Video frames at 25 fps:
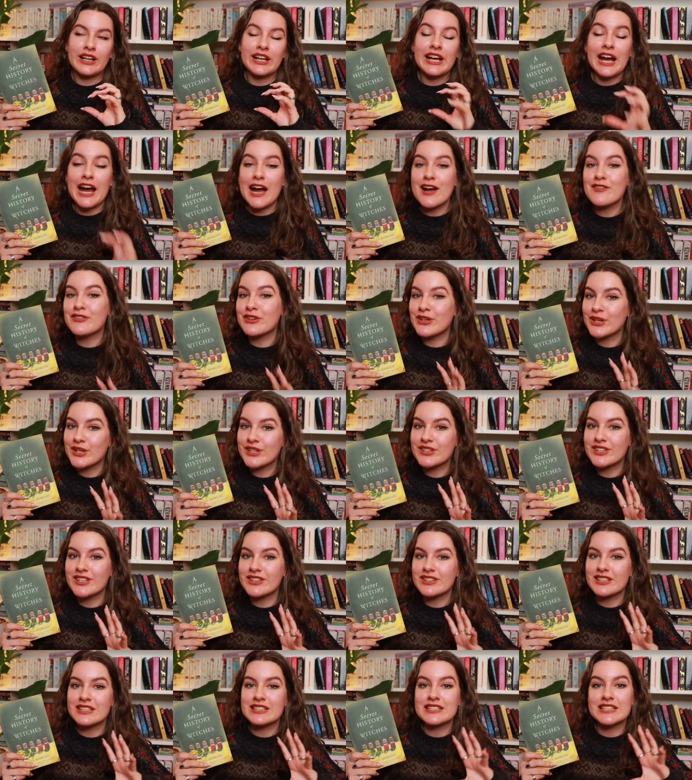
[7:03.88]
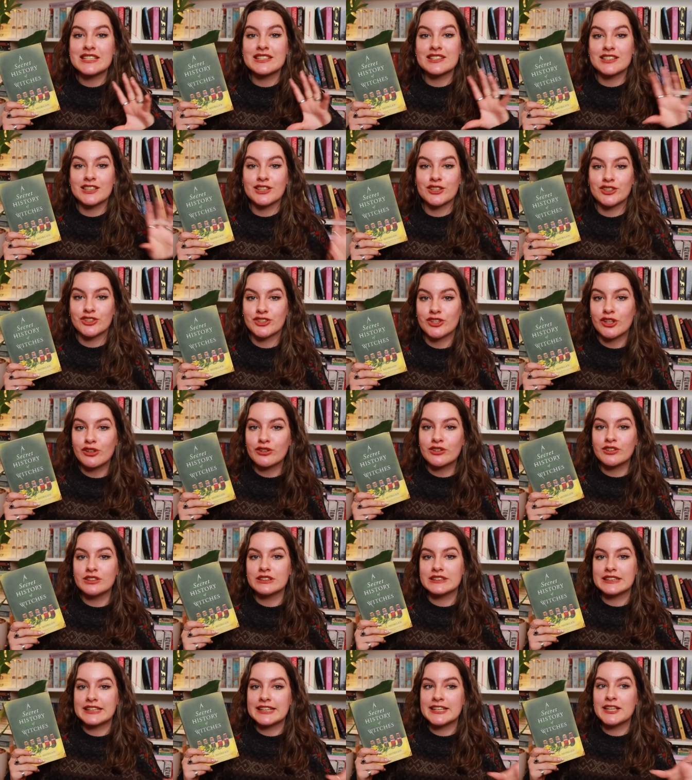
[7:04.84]
I have heard that this is a
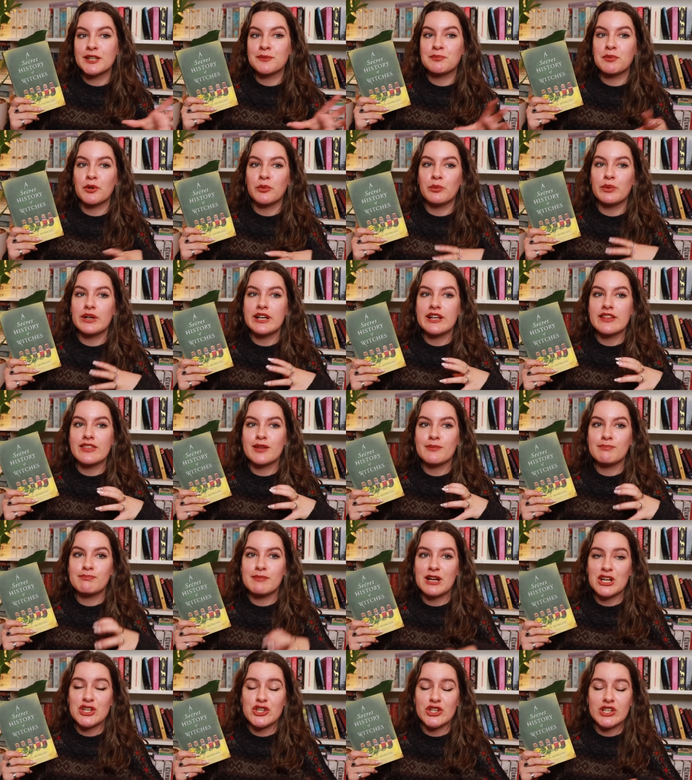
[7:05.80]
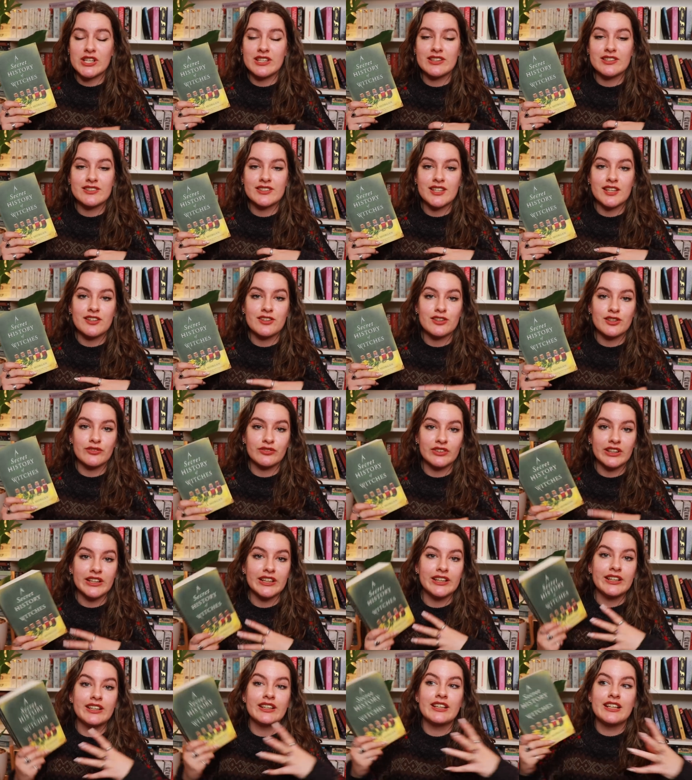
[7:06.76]
historical take, but with magic in the sense of
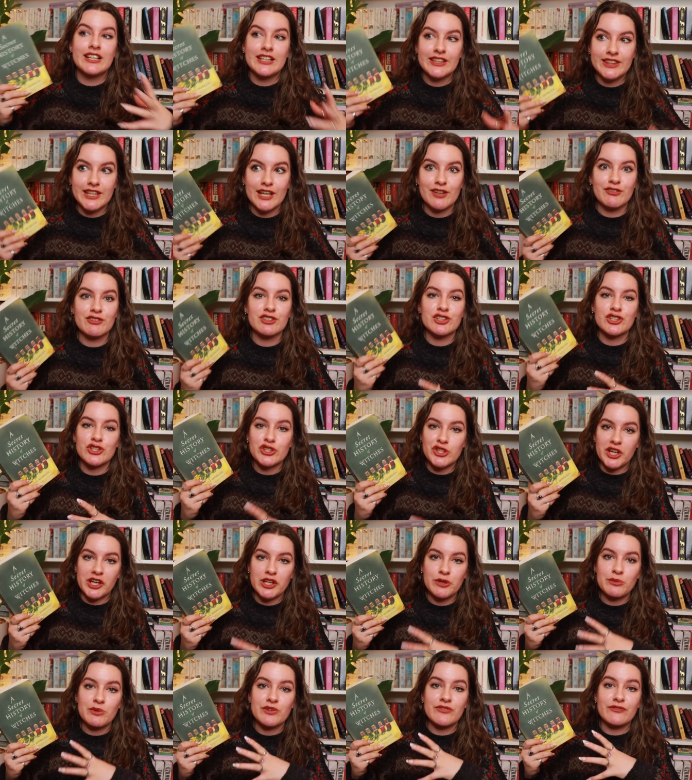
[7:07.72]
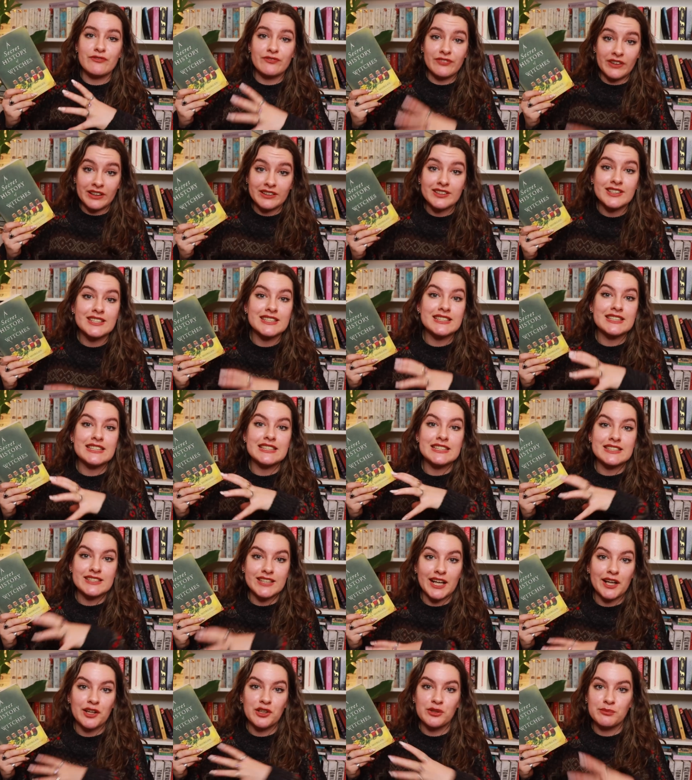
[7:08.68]
like, there is genuine fantasy
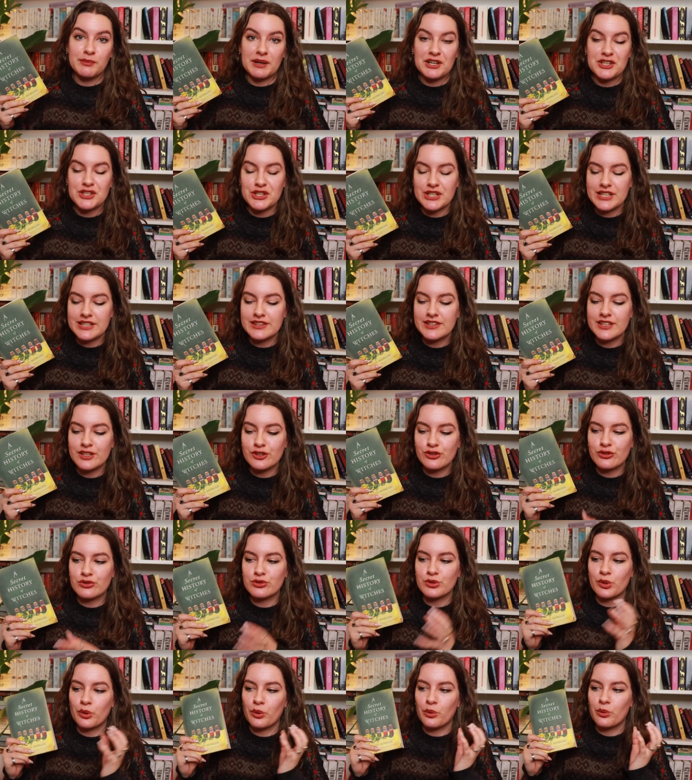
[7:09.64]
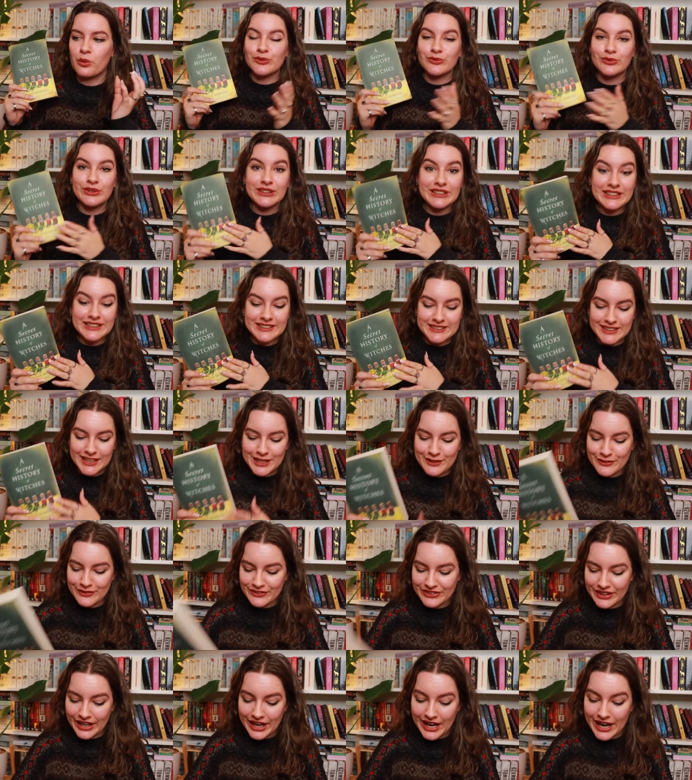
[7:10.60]
style magic in this, so really excited
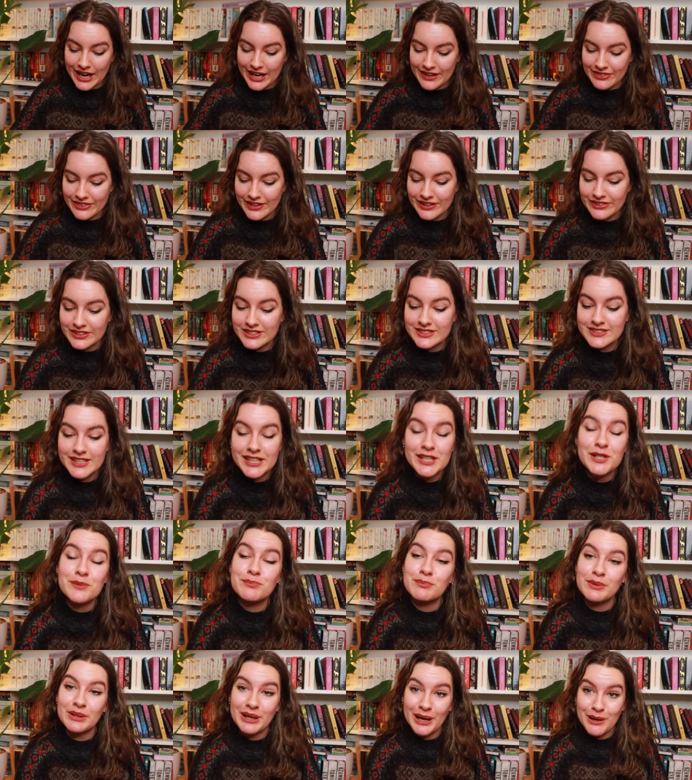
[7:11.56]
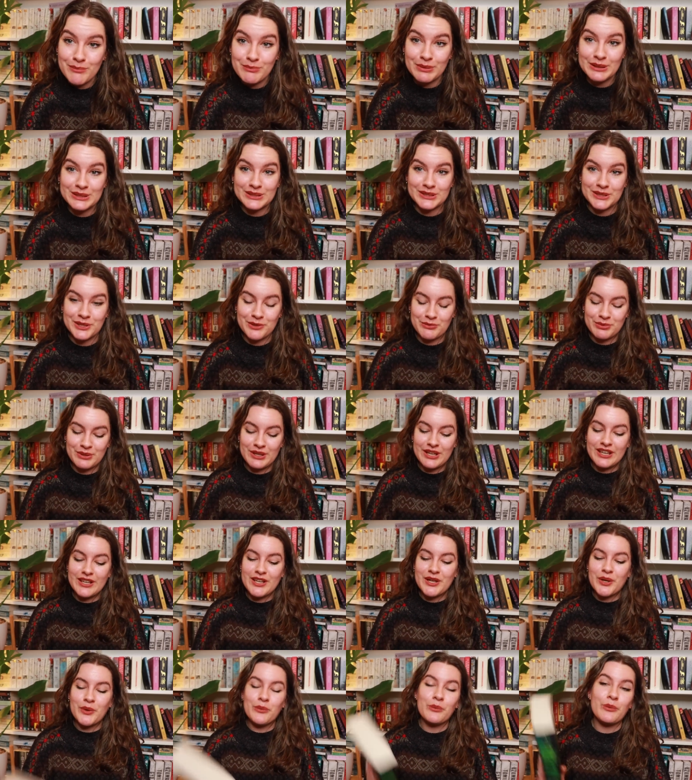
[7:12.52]
for that. And then the second book I picked up
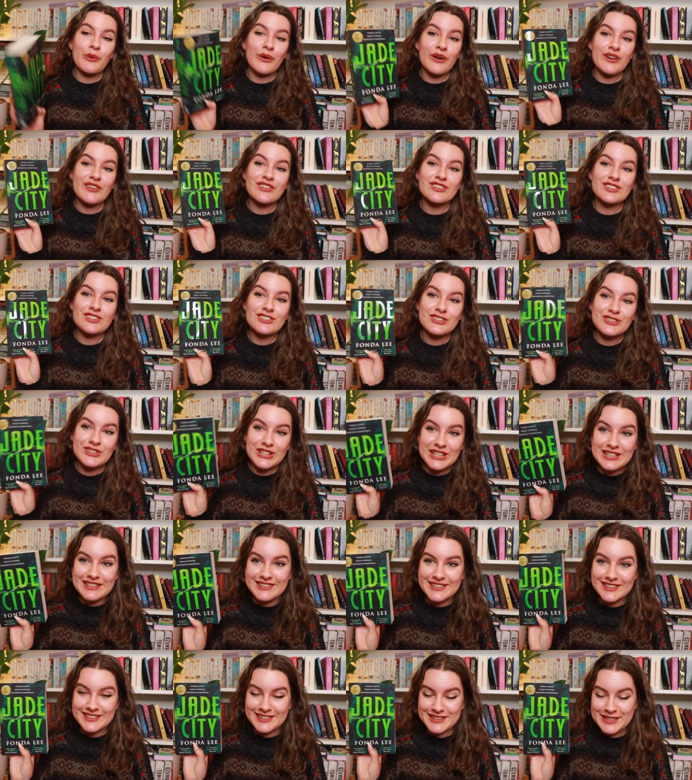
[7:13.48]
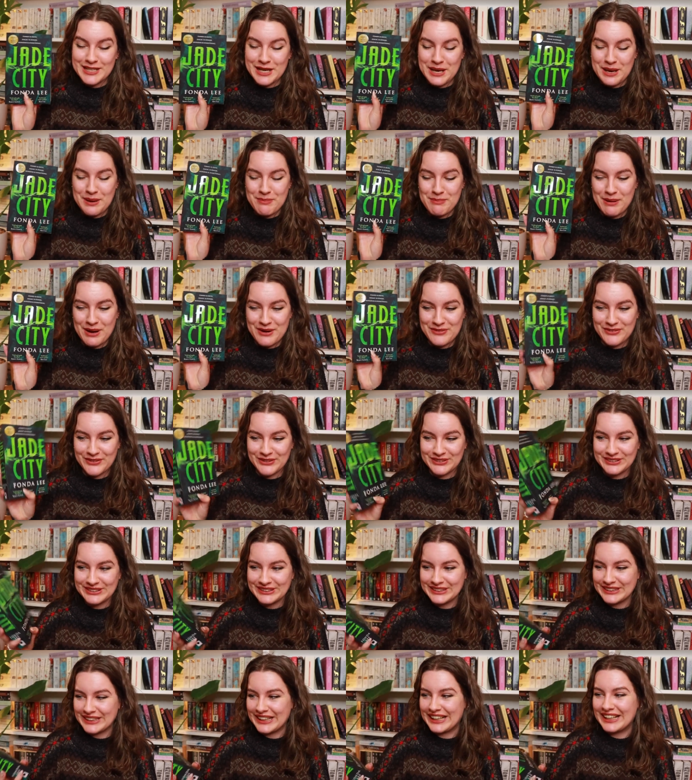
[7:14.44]
was Jade City by
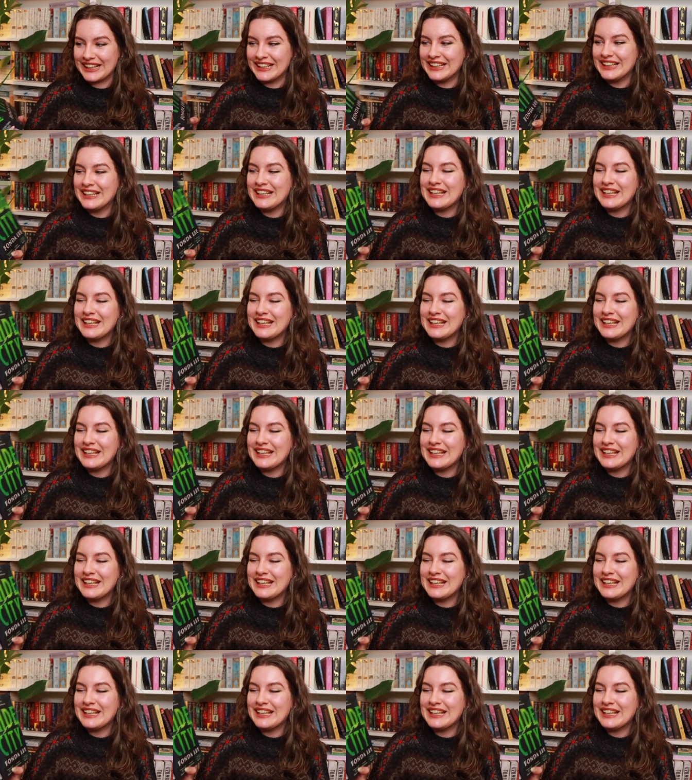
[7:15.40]
Fonda Lee.